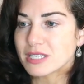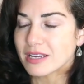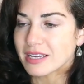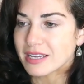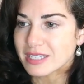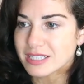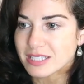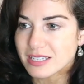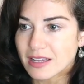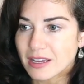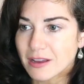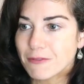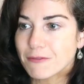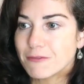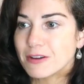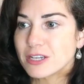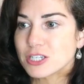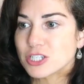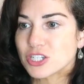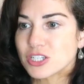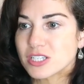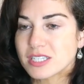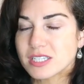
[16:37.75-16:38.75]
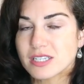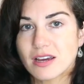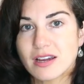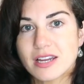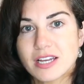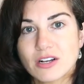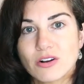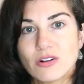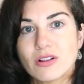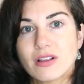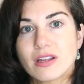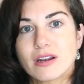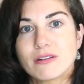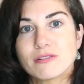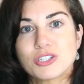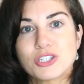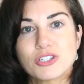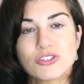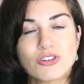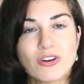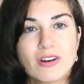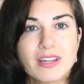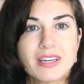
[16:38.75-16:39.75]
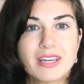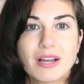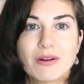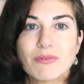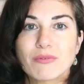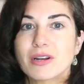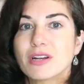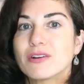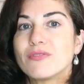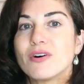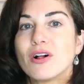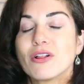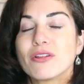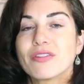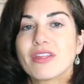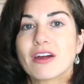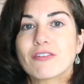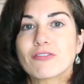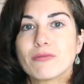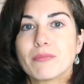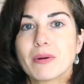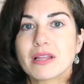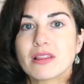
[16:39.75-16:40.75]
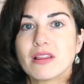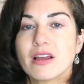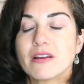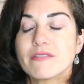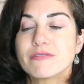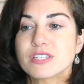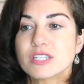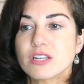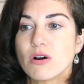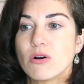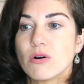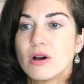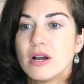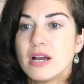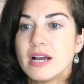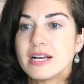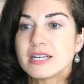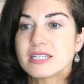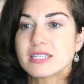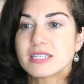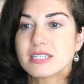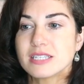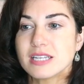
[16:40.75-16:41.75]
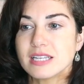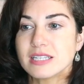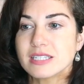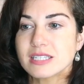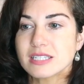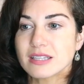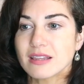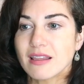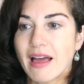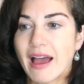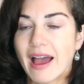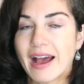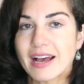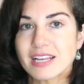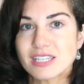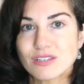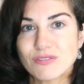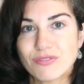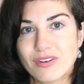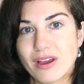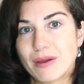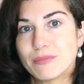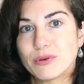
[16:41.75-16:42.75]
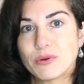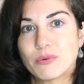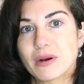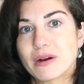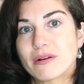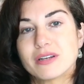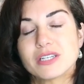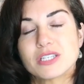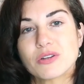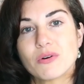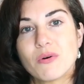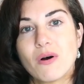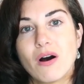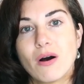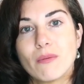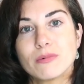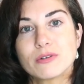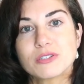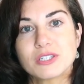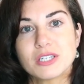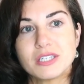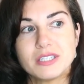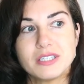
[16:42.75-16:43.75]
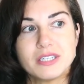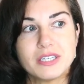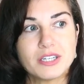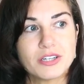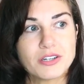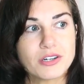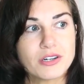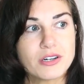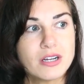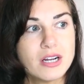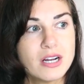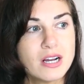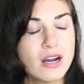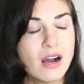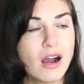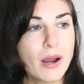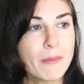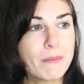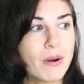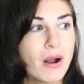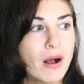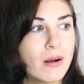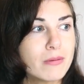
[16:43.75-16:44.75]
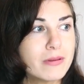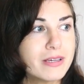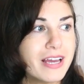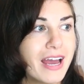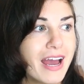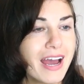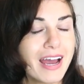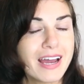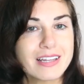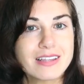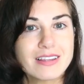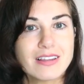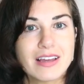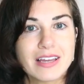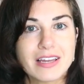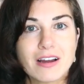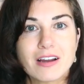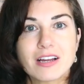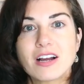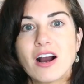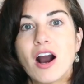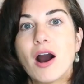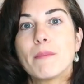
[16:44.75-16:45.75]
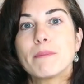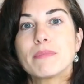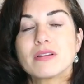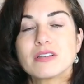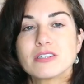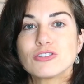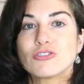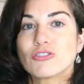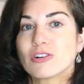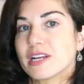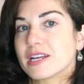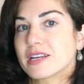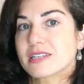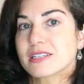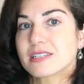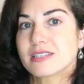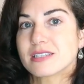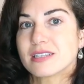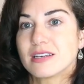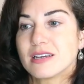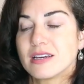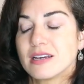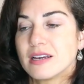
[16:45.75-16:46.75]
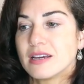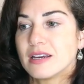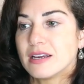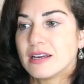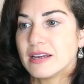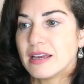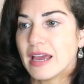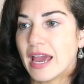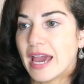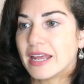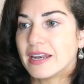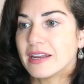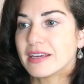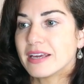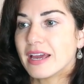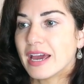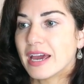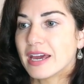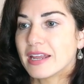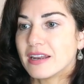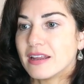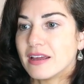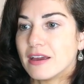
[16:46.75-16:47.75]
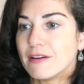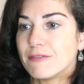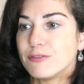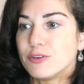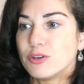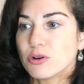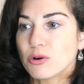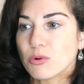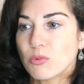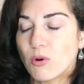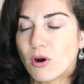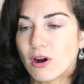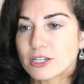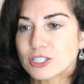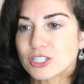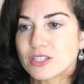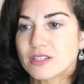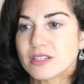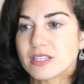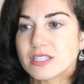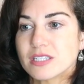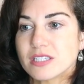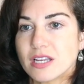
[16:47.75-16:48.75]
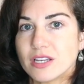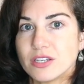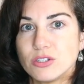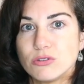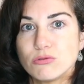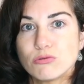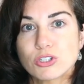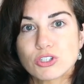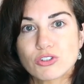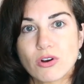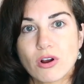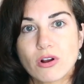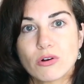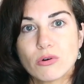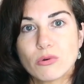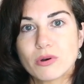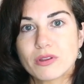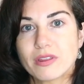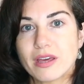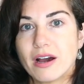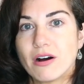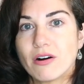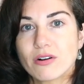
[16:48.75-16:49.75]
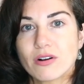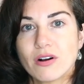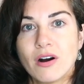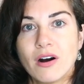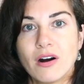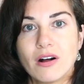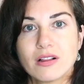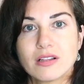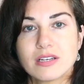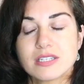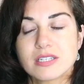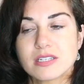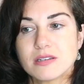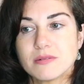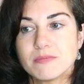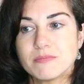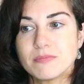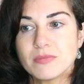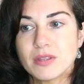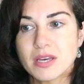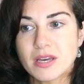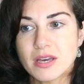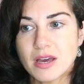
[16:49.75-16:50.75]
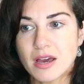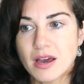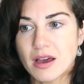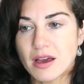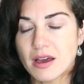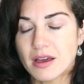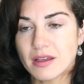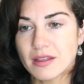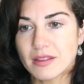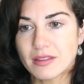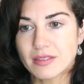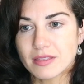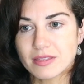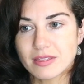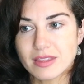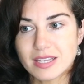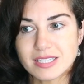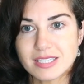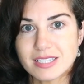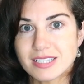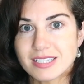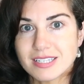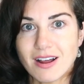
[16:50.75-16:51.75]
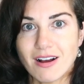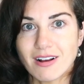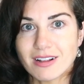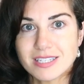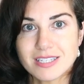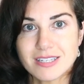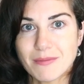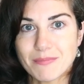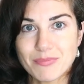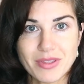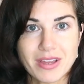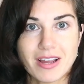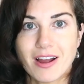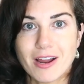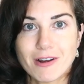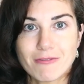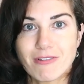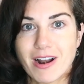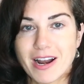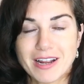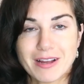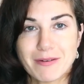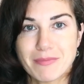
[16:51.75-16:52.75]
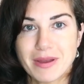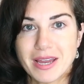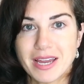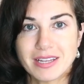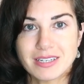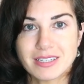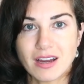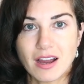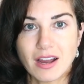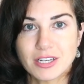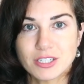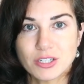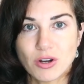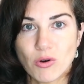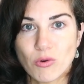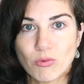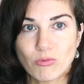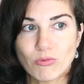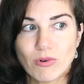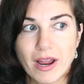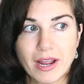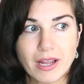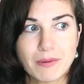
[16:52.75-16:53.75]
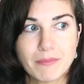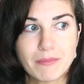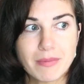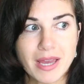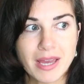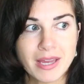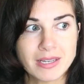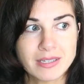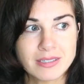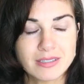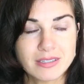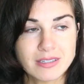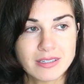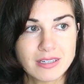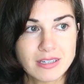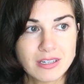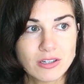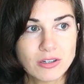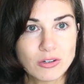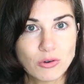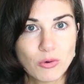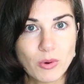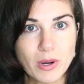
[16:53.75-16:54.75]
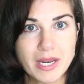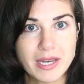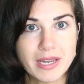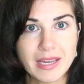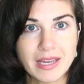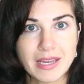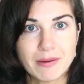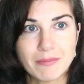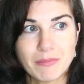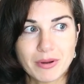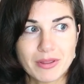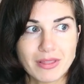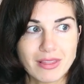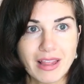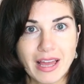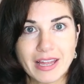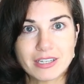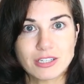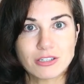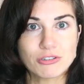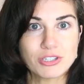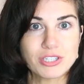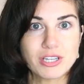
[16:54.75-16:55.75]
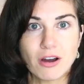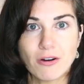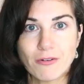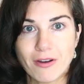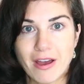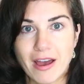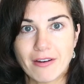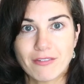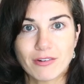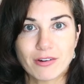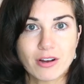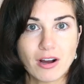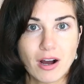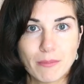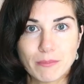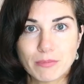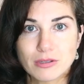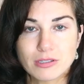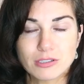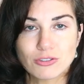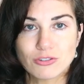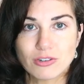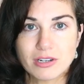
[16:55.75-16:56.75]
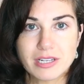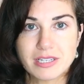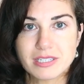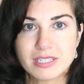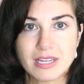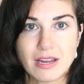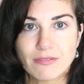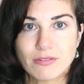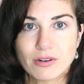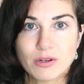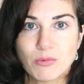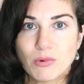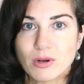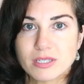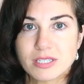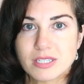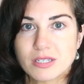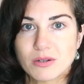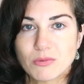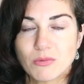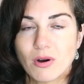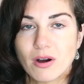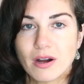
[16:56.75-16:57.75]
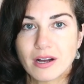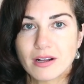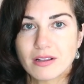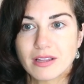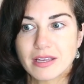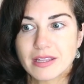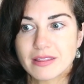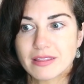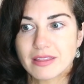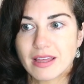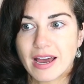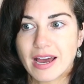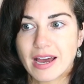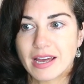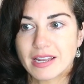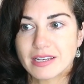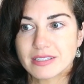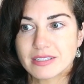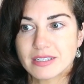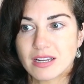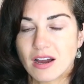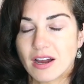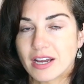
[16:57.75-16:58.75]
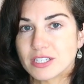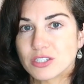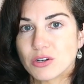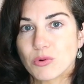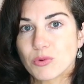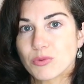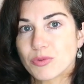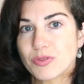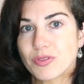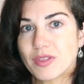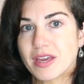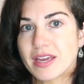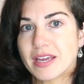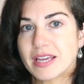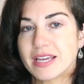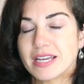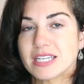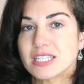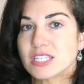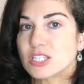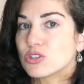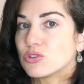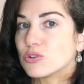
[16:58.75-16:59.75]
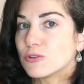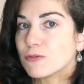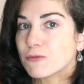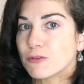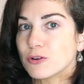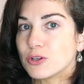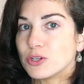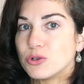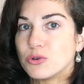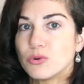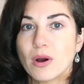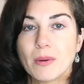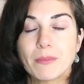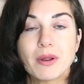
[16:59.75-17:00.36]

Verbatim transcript: Like it's like a vicious cycle, and I was just trying to get rid of all of that from my life. So since last February, so almost a year, I probably had like a couple of drinks. And again, if you're watching this and you struggle with alcoholism, this is not something I recommend. I don't recommend quitting but letting yourself have a couple of drinks every once in a while like that I don't think is good for you.